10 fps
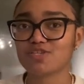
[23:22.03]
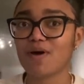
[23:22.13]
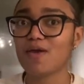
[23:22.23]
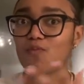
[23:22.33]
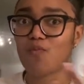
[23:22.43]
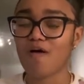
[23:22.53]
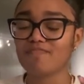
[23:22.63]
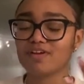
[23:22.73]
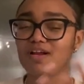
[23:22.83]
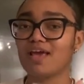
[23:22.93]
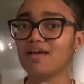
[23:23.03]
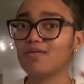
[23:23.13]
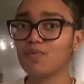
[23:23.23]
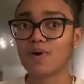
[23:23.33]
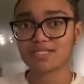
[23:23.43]
So I wonder like
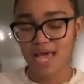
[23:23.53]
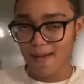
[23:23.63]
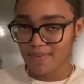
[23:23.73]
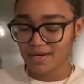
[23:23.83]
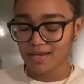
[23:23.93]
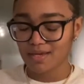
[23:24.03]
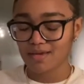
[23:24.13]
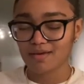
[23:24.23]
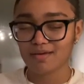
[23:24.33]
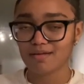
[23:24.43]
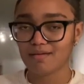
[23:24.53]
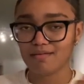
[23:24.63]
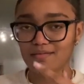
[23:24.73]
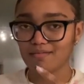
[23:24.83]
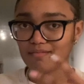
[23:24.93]
what's happening,
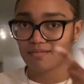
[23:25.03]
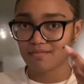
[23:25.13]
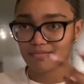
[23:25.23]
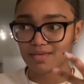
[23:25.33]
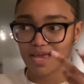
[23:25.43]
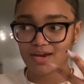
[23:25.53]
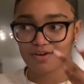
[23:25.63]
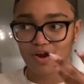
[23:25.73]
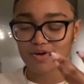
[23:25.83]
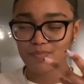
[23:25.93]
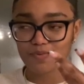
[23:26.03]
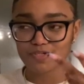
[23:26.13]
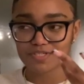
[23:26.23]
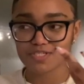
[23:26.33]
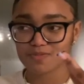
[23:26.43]
like can another
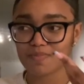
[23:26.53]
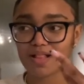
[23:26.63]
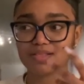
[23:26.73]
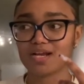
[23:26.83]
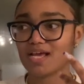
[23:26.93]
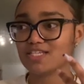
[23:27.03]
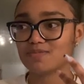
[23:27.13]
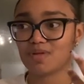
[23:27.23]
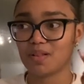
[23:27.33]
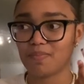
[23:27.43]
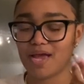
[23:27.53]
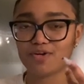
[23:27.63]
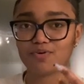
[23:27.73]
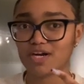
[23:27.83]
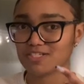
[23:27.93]
person smell that I smell
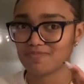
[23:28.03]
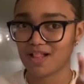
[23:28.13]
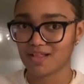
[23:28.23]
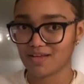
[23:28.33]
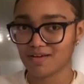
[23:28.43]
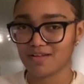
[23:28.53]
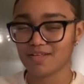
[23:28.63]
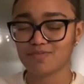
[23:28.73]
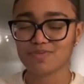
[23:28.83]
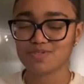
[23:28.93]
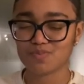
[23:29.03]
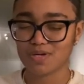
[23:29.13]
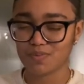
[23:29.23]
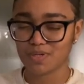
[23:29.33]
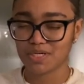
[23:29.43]
bad or I smell good? It was
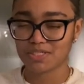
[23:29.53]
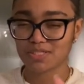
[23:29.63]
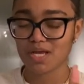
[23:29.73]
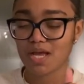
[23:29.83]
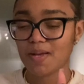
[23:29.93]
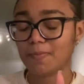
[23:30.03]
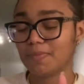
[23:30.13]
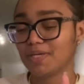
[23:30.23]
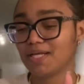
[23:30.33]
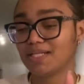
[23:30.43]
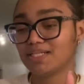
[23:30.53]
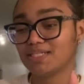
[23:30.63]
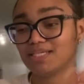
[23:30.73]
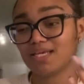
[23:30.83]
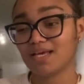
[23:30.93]
really weird. But
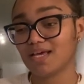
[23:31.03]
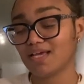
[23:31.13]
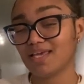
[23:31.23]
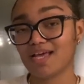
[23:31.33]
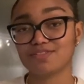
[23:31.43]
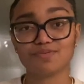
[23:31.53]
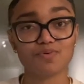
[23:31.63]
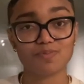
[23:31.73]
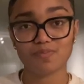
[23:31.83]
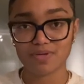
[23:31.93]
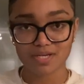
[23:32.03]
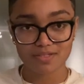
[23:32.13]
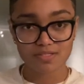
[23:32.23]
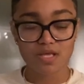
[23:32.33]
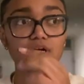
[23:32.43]
yeah, I had to cope with
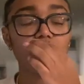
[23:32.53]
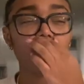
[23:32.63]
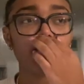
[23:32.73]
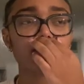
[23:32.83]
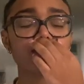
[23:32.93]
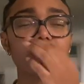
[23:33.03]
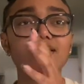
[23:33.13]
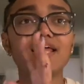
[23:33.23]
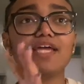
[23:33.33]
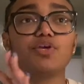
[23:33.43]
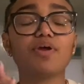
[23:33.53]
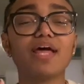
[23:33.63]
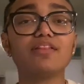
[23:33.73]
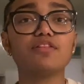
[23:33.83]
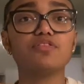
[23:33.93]
it. It's not like you
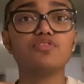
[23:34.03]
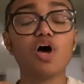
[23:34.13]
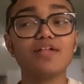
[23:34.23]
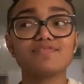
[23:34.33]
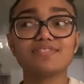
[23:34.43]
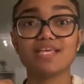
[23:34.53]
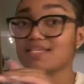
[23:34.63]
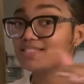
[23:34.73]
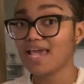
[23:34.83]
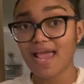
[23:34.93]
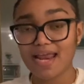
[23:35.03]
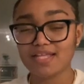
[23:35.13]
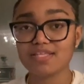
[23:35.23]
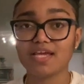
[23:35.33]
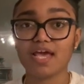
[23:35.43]
can not taste
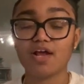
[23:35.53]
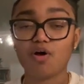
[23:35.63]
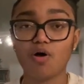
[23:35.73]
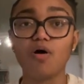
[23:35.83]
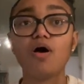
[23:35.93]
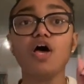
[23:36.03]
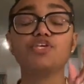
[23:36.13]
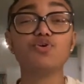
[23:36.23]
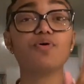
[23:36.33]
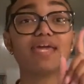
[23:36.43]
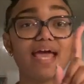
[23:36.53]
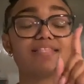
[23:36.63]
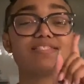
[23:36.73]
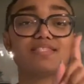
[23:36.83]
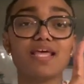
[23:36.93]
anything at all. You can
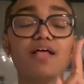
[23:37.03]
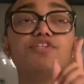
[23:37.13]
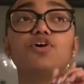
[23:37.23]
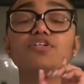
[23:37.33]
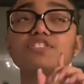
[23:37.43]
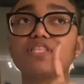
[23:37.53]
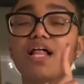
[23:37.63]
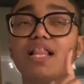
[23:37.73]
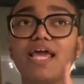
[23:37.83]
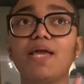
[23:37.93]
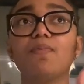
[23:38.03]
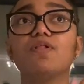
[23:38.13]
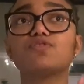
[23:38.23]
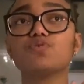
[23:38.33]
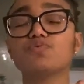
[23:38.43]
still, you're still
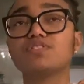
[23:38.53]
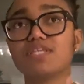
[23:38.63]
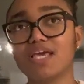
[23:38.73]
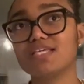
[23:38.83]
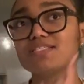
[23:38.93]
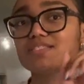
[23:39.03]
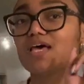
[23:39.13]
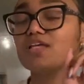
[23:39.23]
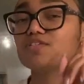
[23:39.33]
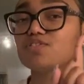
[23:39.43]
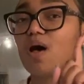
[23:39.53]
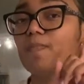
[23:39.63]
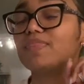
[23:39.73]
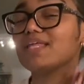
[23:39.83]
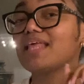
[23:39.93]
able to taste
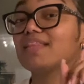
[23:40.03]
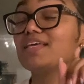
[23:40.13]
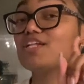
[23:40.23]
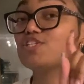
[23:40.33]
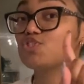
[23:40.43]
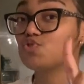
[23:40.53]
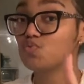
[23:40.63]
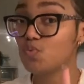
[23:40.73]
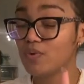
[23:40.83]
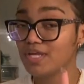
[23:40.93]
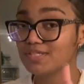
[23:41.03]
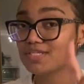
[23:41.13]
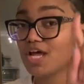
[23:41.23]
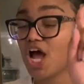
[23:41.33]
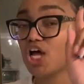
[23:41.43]
something that it's sweet,
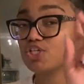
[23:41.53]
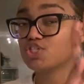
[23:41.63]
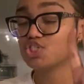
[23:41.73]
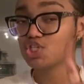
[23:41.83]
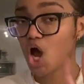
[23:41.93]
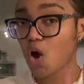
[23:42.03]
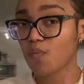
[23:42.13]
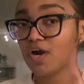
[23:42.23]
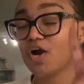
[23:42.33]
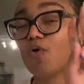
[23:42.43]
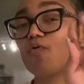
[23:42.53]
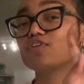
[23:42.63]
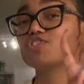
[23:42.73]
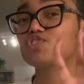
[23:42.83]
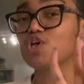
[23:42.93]
sour, or
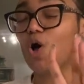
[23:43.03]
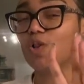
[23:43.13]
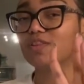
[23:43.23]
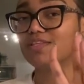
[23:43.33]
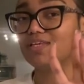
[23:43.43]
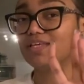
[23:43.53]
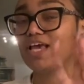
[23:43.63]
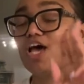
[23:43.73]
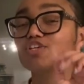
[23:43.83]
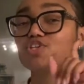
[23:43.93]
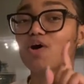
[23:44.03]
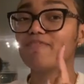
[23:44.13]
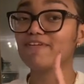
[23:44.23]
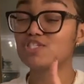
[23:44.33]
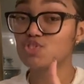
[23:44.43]
salty. So
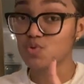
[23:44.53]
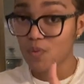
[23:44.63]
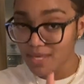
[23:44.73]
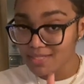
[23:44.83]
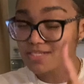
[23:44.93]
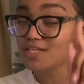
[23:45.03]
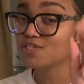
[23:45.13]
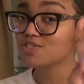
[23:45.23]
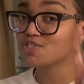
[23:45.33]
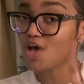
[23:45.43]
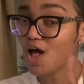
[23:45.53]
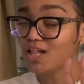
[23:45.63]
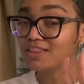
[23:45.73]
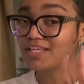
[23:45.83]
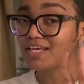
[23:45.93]
if it's sweet,
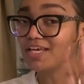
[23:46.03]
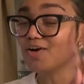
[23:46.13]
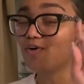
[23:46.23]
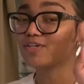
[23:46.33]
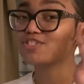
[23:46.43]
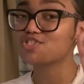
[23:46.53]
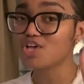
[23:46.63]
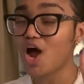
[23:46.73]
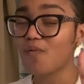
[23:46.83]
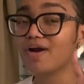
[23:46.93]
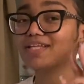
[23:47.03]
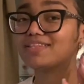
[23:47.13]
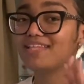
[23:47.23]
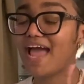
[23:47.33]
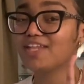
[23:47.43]
salty, or sour,
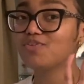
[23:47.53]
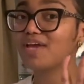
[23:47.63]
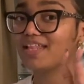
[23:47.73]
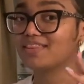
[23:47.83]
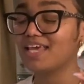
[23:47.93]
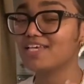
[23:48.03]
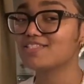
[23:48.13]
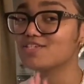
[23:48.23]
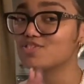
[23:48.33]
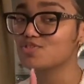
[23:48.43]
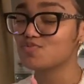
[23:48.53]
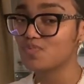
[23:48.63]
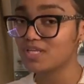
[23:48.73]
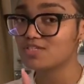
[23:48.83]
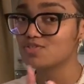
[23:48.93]
then you can taste the
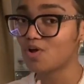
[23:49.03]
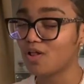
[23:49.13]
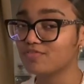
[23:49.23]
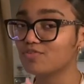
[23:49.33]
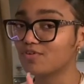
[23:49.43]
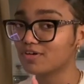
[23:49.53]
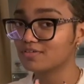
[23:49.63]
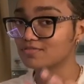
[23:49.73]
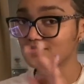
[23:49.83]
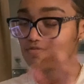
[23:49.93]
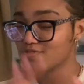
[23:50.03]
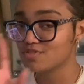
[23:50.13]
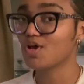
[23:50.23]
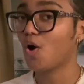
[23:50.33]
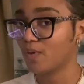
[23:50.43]
sweet, salt, or
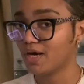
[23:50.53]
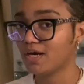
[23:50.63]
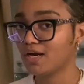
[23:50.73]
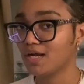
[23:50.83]
sour.